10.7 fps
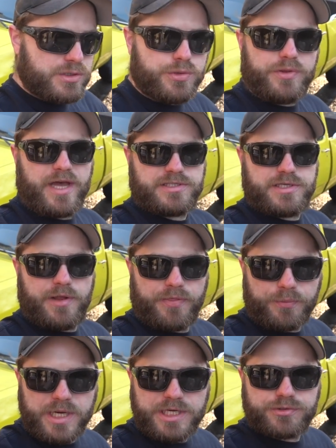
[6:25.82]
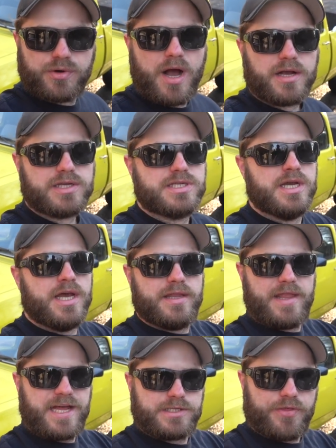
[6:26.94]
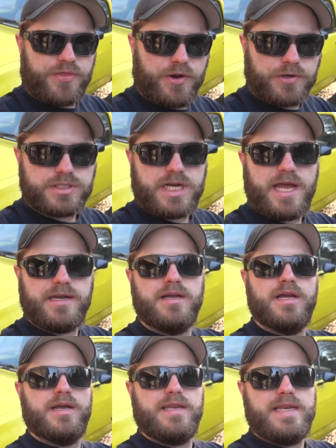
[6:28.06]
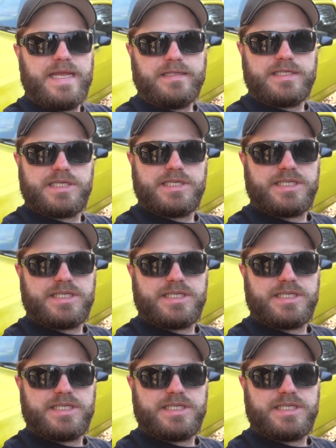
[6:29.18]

2003 trucks. That's a third gen. Needless to